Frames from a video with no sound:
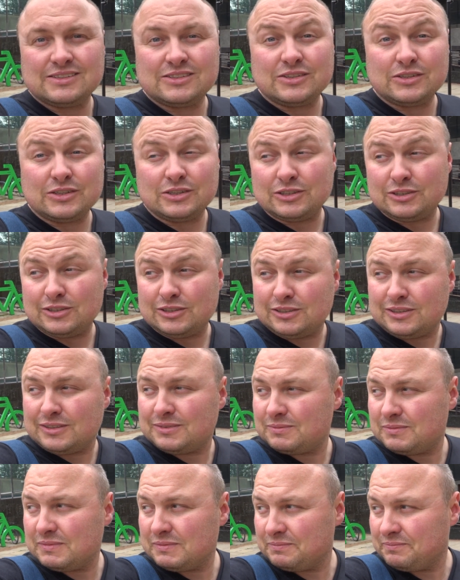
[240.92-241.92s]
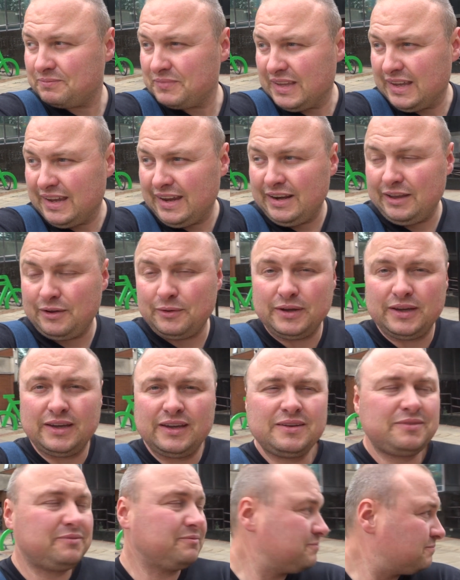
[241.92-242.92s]
So, anyway,
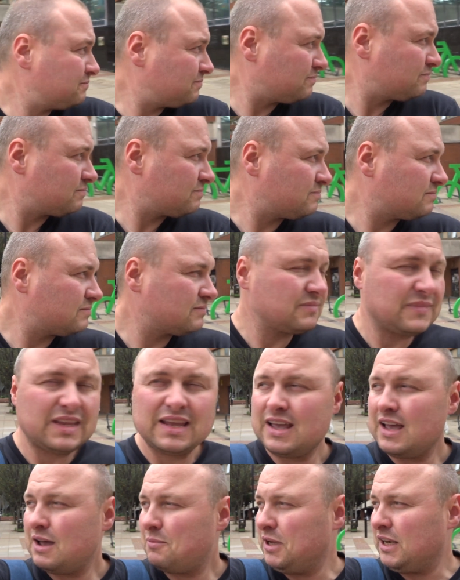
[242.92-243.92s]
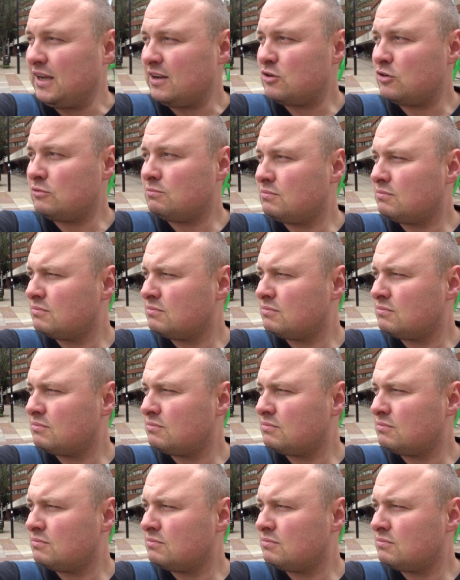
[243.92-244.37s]
I mean, I could,